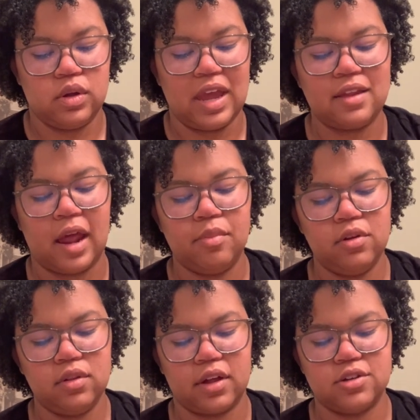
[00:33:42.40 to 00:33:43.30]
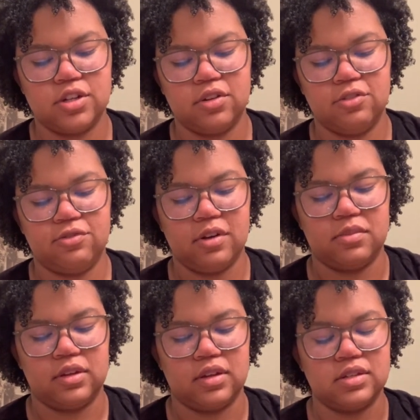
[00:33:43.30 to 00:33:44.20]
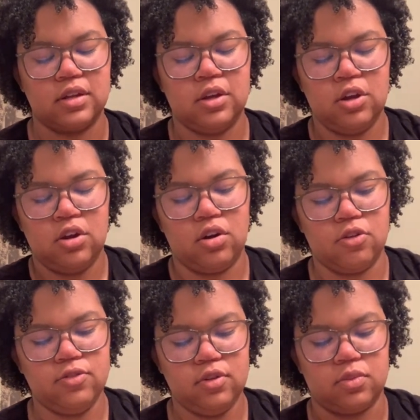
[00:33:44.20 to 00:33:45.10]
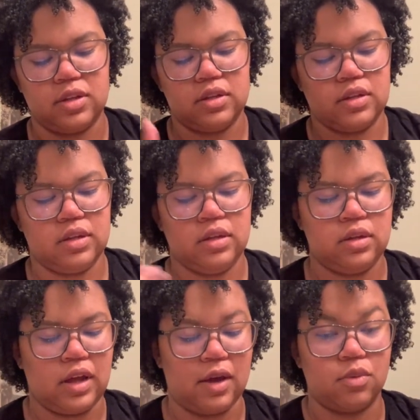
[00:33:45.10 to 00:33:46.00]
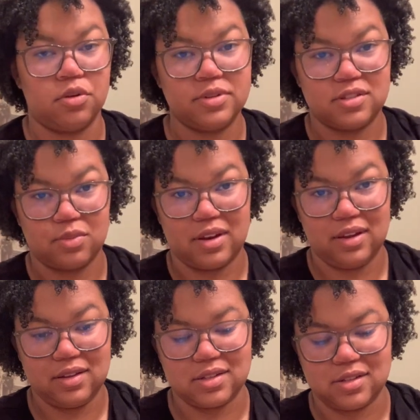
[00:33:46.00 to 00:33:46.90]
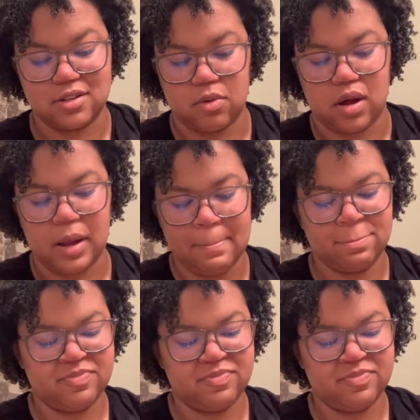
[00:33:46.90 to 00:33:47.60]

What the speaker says: And I put a lot of gel in the front because over the week I will be sweating because it's so hot.